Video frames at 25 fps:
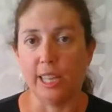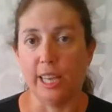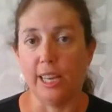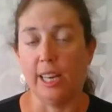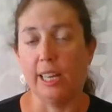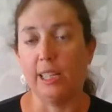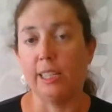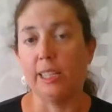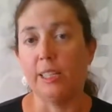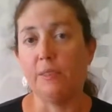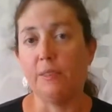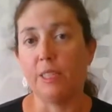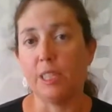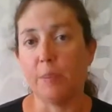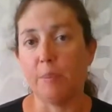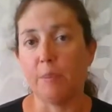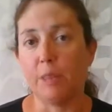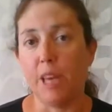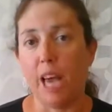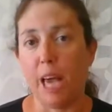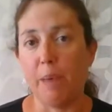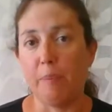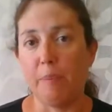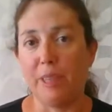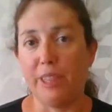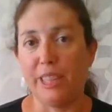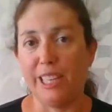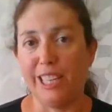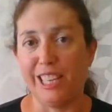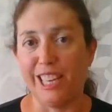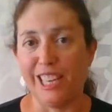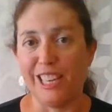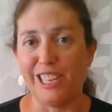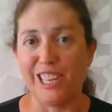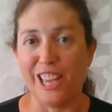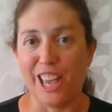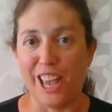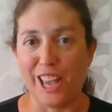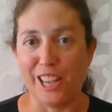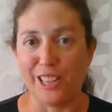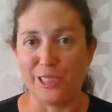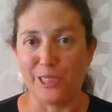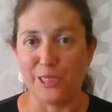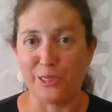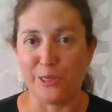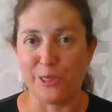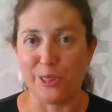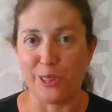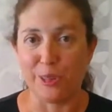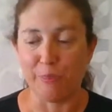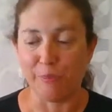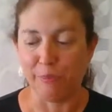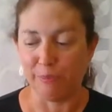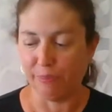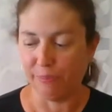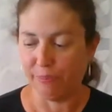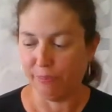and I'll leave some time at the end to answer them.